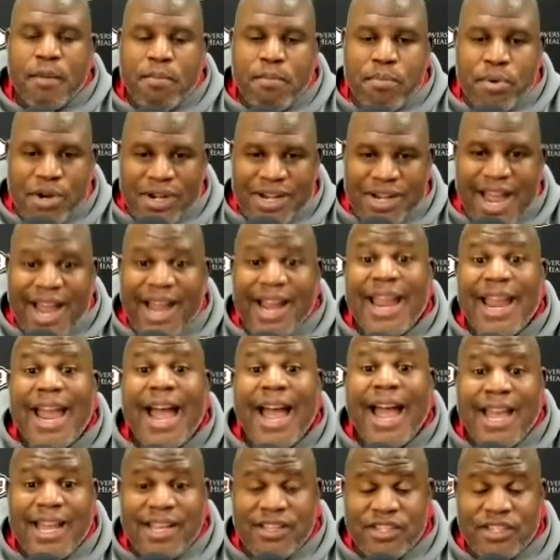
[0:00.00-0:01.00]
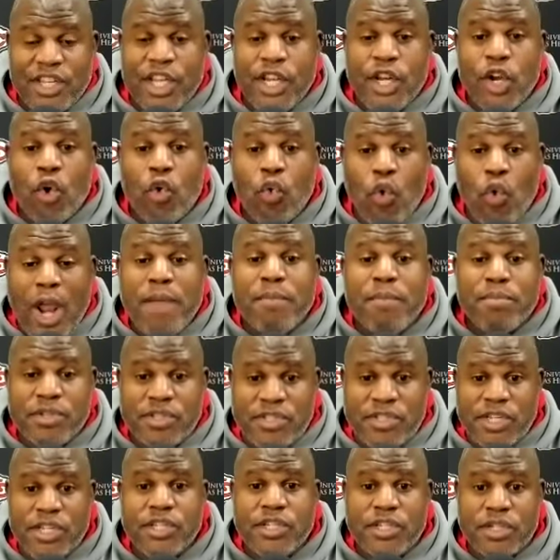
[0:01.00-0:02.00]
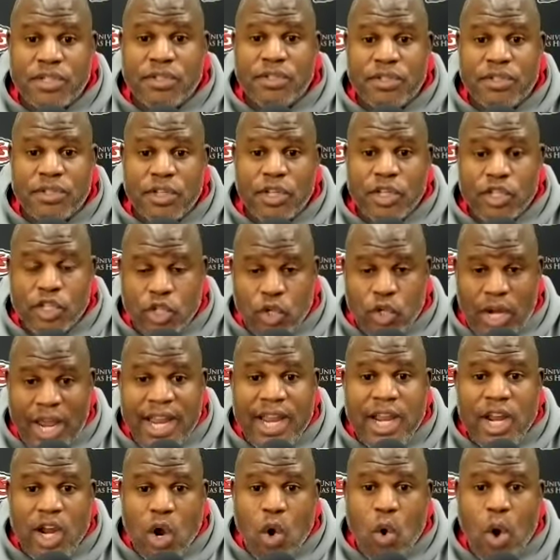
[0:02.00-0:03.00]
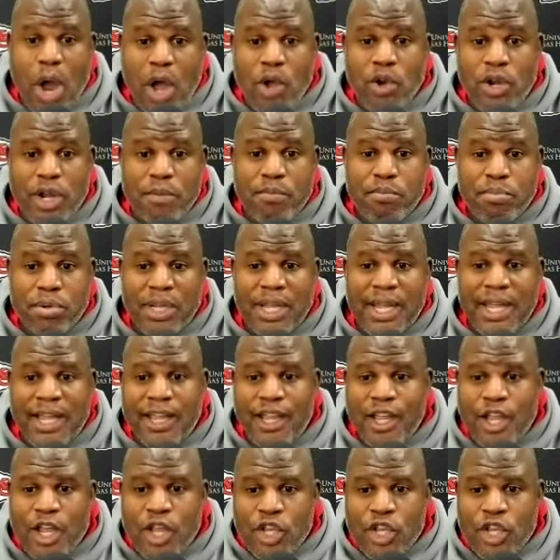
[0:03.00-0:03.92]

putting our guys in the right positions so they can go out and play.